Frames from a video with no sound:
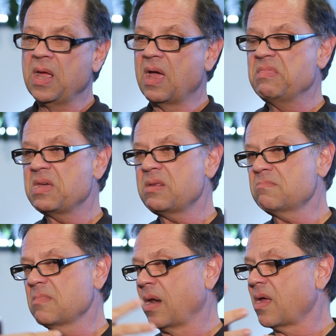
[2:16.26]
And
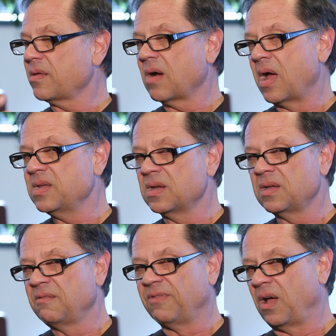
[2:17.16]
then another
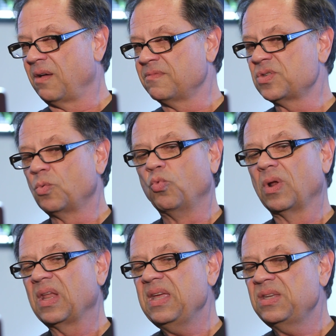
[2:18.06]
idea involves
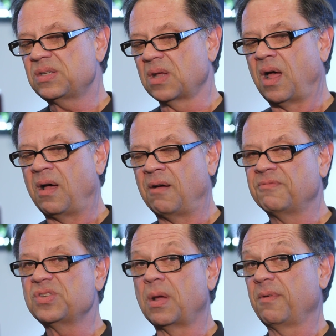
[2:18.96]
release
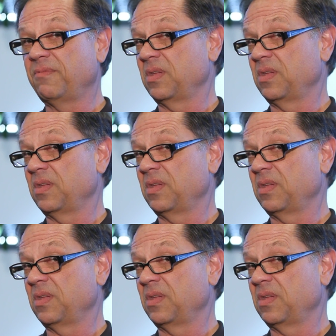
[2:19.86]
of some of